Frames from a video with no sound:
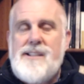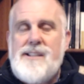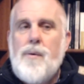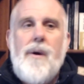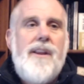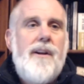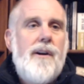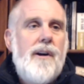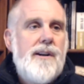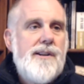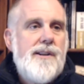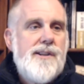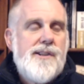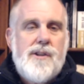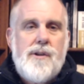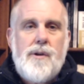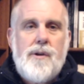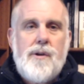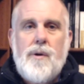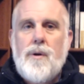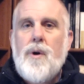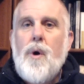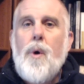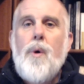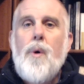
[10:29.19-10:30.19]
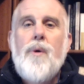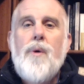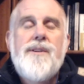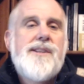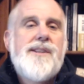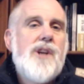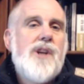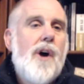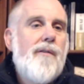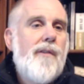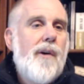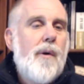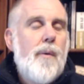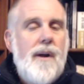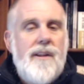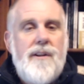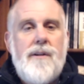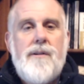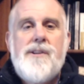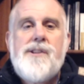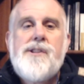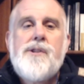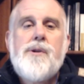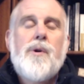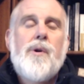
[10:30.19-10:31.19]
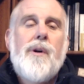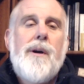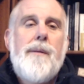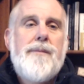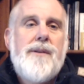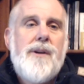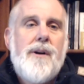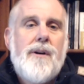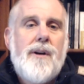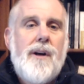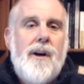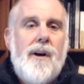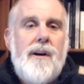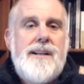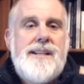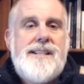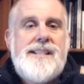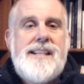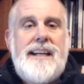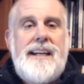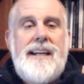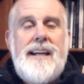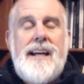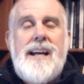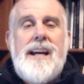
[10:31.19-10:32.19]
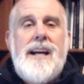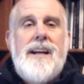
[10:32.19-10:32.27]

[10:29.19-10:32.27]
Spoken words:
whether it's through gold and silver, whether it's through cryptocurrency,